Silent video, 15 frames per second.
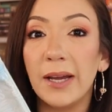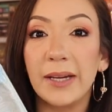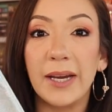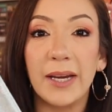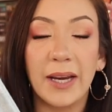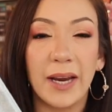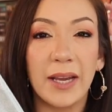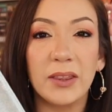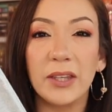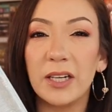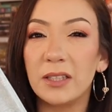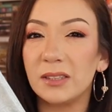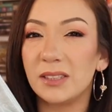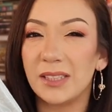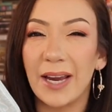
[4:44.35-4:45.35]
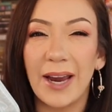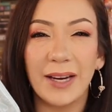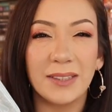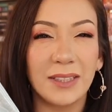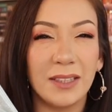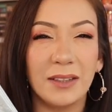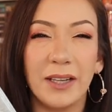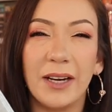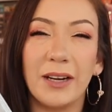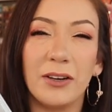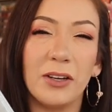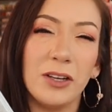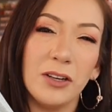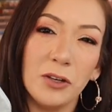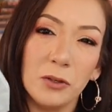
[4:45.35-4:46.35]
getting in there, sand in there,
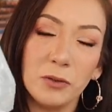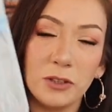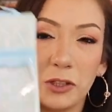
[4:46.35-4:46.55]
you know.